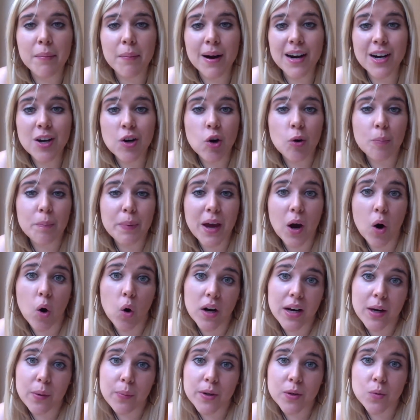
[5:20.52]
might not be
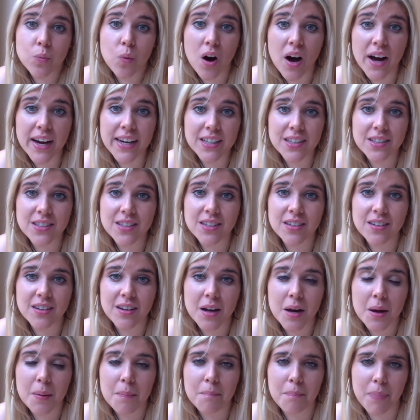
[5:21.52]
Hollywood white,
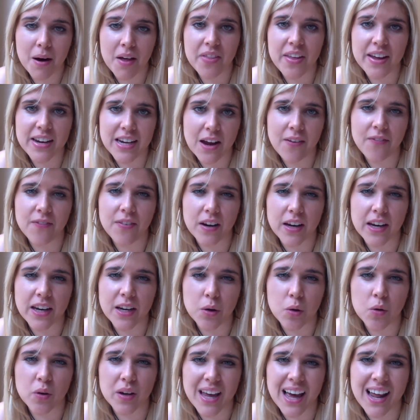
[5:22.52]
but they're definitely
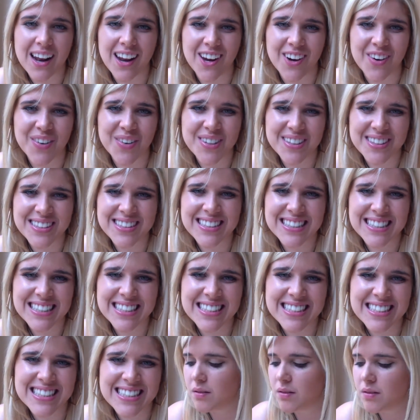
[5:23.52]
not yellow.
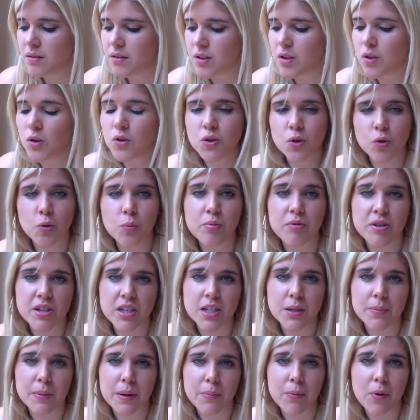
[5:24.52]
Not all
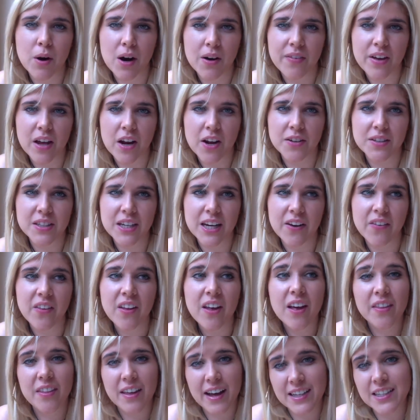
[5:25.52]
British people have yellow teeth.
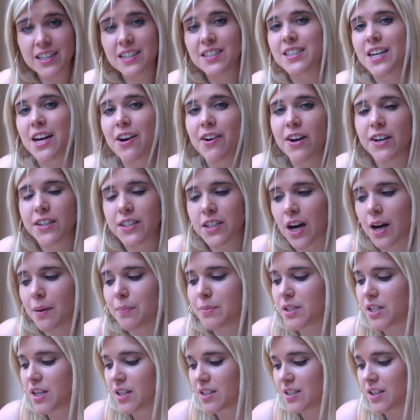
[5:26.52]
That's a
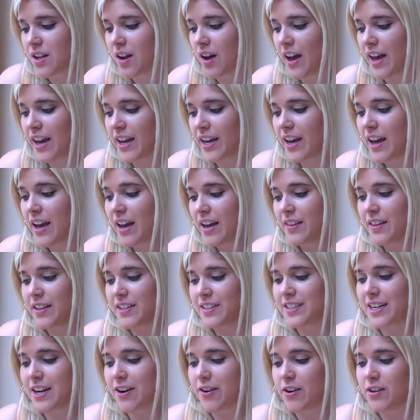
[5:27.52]
stereotype, just like the
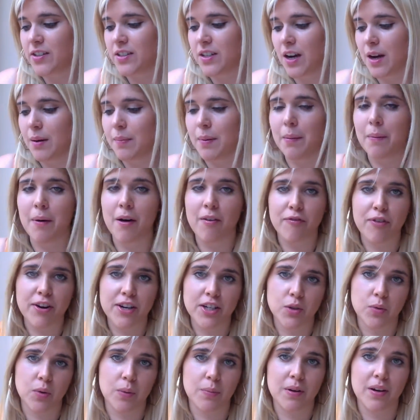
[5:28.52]
stereotype about
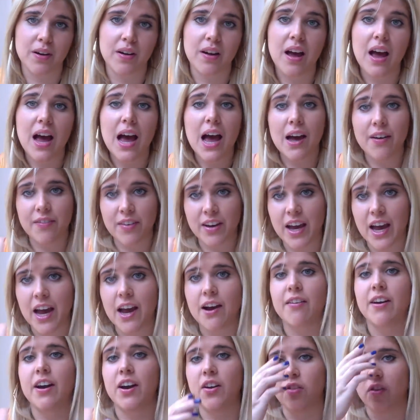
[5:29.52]
French women having
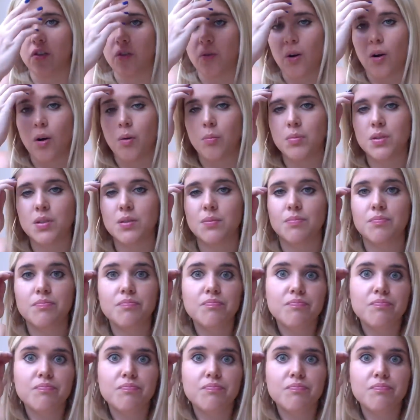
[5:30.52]
hairy underarms.